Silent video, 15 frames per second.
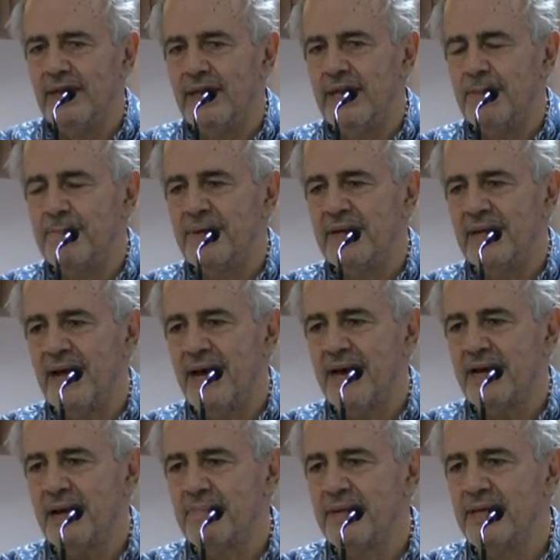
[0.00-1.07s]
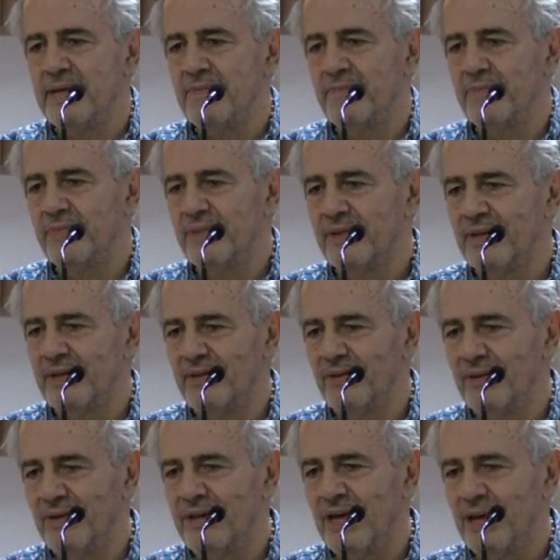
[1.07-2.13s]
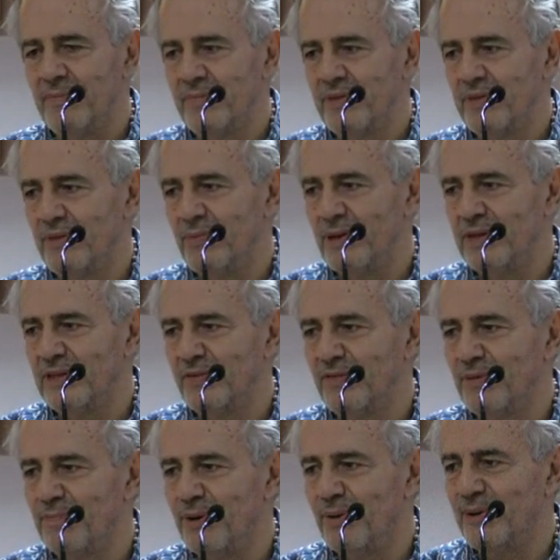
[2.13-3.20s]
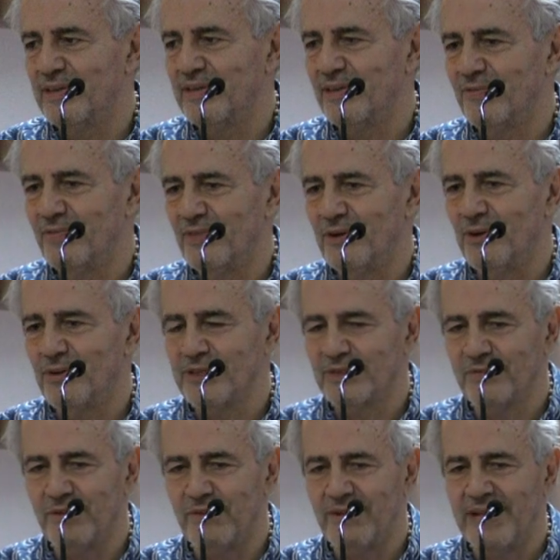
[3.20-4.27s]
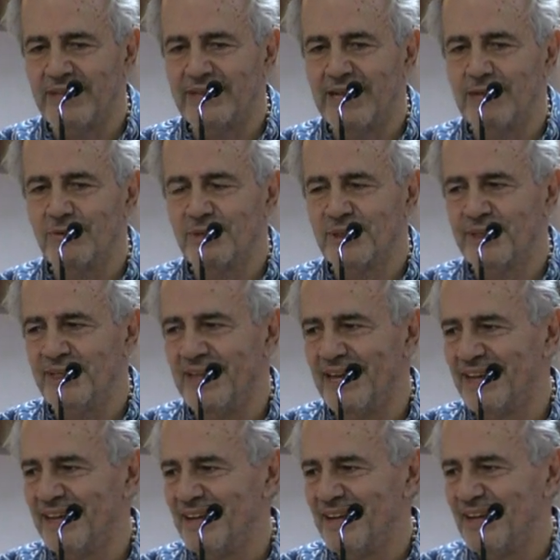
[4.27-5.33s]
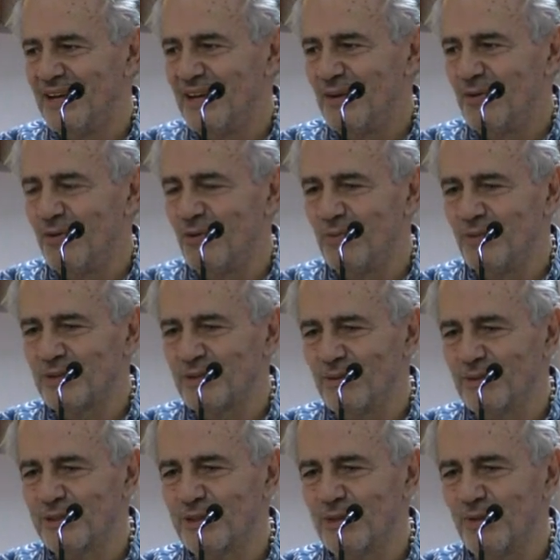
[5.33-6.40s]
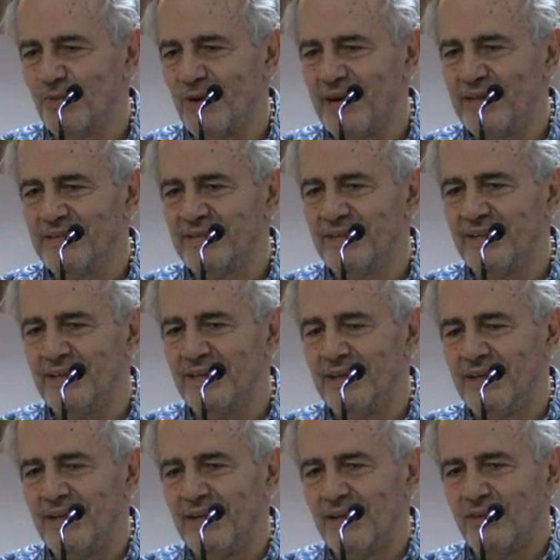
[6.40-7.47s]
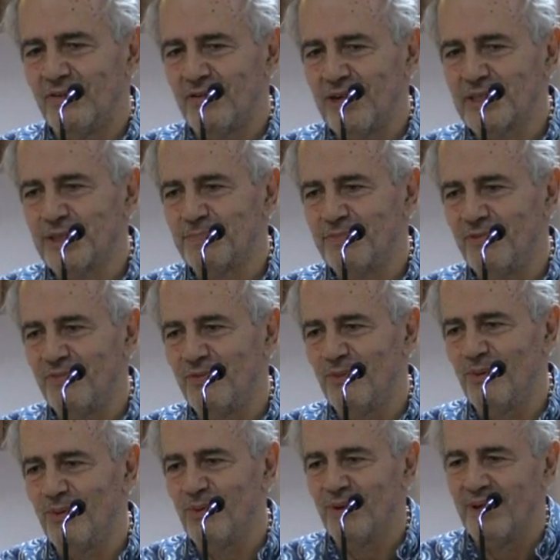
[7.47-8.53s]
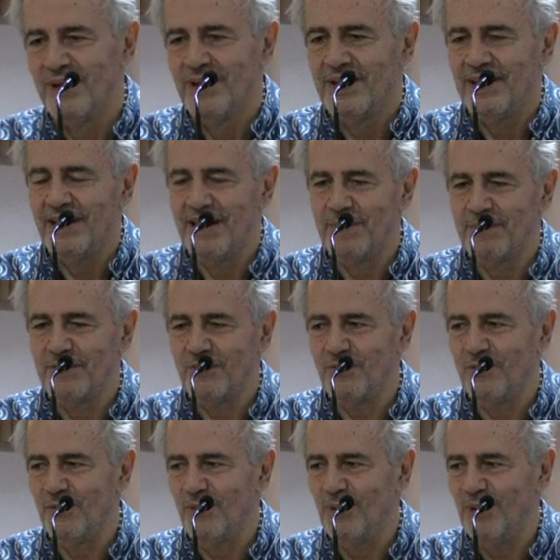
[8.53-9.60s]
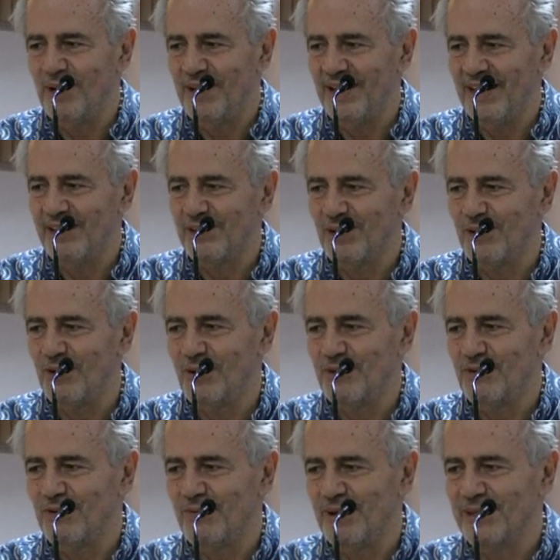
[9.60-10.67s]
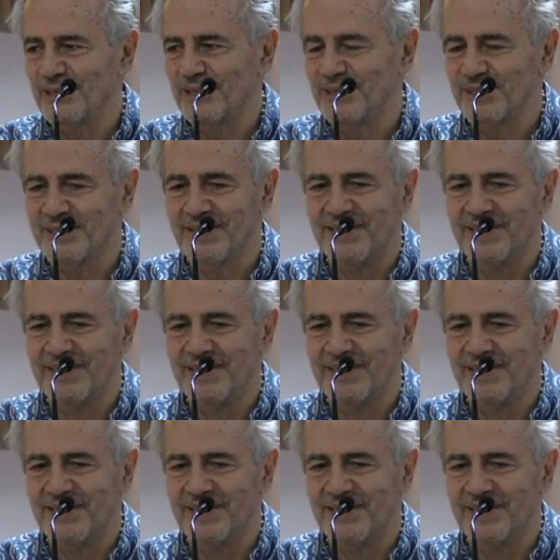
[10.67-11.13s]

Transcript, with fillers: Ibn Arabi, um, the wonderful poet and philosopher of Andalusia, who was also writing just before Um, the fall and the conquest